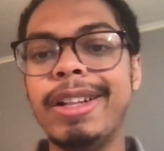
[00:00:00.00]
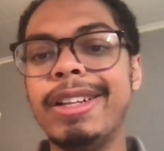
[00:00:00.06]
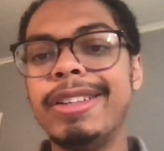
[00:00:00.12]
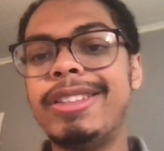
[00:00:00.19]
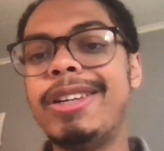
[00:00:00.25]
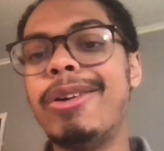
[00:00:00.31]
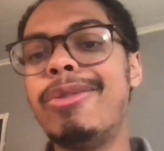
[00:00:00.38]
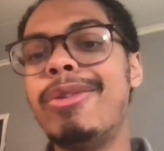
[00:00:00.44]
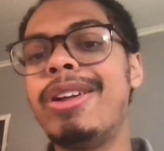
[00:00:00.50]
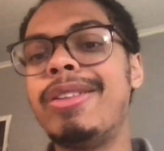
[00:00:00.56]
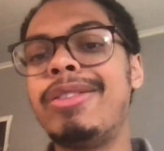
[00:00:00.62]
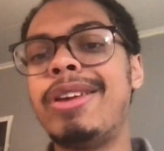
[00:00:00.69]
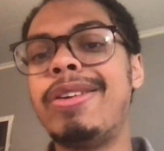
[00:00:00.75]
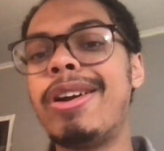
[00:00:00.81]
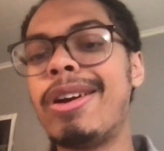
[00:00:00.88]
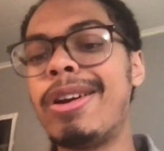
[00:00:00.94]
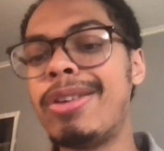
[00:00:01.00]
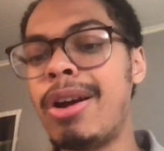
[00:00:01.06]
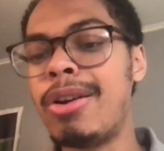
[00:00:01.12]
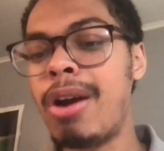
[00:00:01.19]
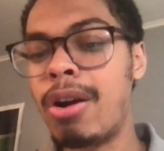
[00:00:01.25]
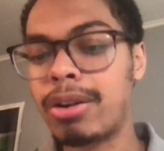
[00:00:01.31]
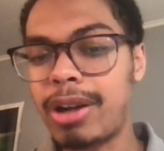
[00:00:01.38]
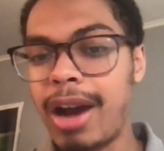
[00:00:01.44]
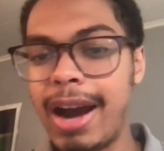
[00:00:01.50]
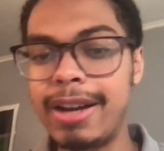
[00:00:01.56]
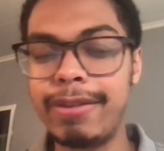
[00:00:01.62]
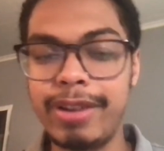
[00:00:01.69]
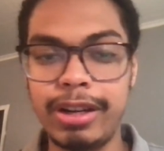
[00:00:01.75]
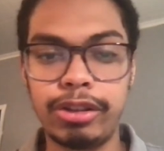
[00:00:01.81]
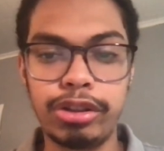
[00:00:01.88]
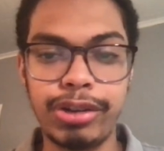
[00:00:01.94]
They don't. They are kind
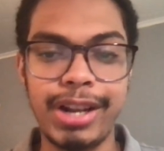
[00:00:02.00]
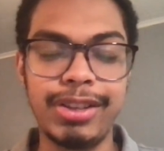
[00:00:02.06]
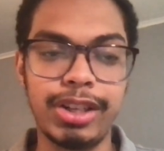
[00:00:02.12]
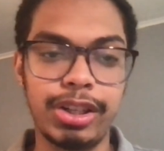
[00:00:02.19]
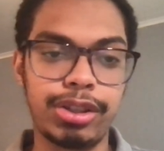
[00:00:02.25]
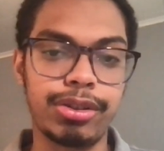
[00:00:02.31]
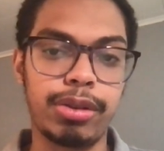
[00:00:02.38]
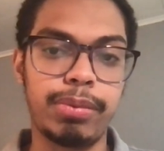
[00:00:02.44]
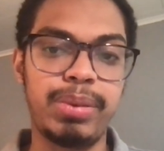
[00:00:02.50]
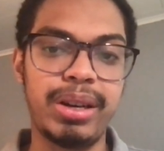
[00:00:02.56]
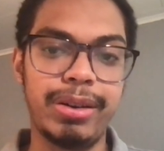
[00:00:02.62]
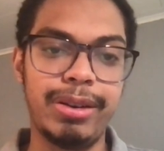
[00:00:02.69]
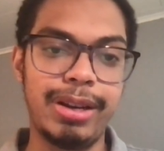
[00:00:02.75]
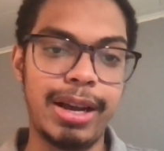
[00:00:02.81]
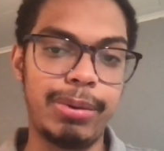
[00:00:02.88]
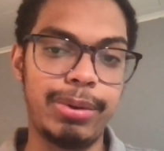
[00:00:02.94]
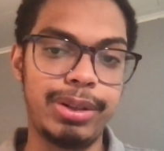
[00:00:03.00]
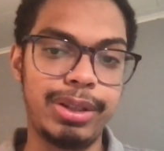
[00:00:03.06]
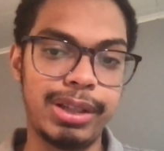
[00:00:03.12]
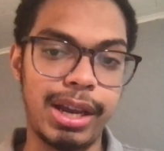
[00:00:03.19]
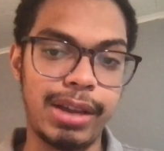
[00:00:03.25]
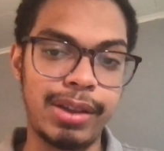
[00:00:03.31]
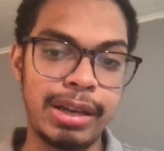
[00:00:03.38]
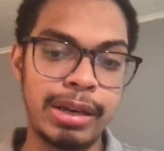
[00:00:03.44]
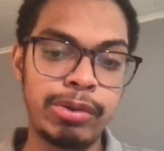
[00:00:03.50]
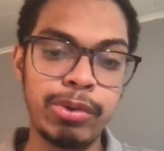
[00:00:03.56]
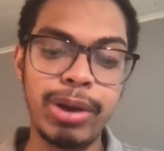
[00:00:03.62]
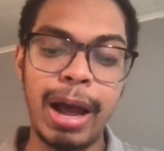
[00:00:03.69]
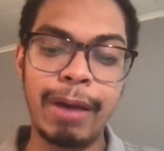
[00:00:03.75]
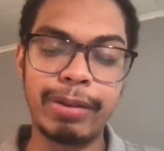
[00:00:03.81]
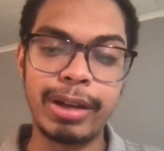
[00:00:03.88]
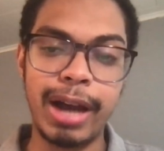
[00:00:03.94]
of in a transitional period, I would say. They do
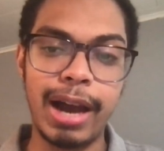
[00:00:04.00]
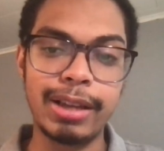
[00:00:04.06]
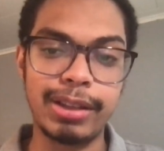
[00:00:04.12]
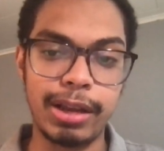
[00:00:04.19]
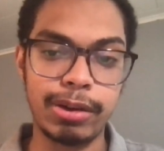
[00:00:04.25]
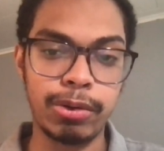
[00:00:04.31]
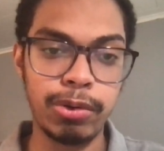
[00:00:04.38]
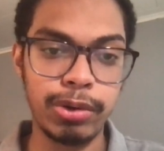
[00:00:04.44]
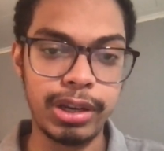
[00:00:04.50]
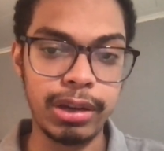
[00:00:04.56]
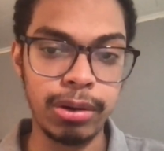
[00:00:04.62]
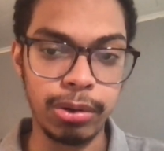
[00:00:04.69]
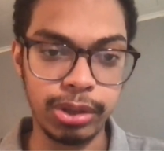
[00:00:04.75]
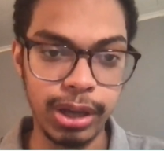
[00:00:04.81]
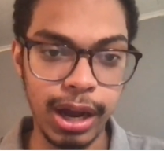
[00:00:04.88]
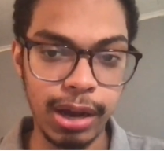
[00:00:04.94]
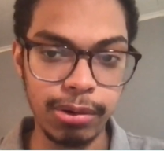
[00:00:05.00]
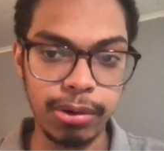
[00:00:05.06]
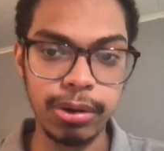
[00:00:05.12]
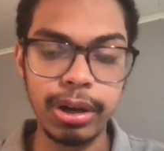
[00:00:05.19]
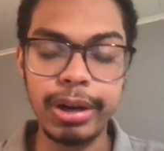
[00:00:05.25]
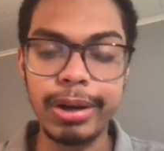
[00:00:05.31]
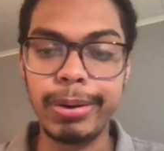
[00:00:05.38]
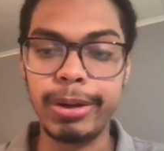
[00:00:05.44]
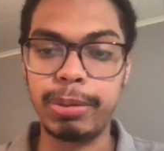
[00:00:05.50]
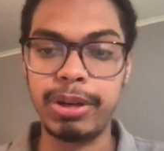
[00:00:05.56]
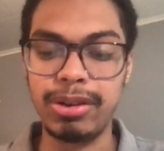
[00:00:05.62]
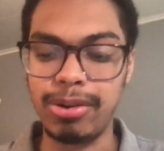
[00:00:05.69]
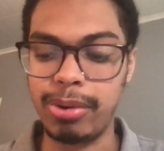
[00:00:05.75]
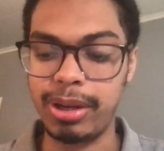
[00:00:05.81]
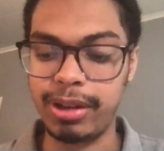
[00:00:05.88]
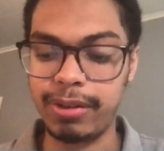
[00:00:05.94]
have guys like Chucky Lozano, who has been
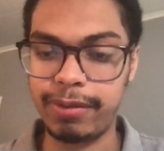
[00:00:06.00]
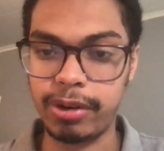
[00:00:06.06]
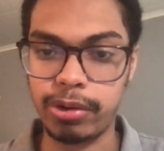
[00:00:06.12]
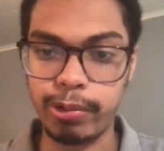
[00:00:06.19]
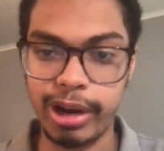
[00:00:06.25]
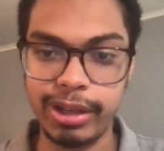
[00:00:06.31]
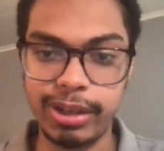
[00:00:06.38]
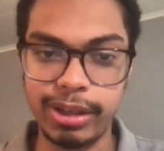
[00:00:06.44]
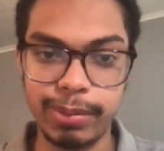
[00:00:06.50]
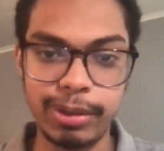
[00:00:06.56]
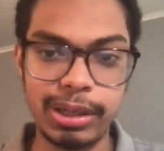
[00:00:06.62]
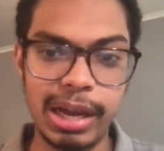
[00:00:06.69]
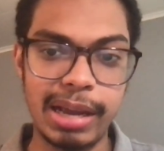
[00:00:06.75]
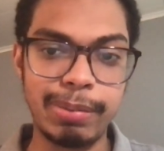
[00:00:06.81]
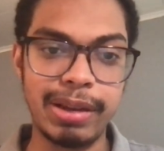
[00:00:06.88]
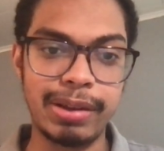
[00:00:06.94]
doing it for quite some time.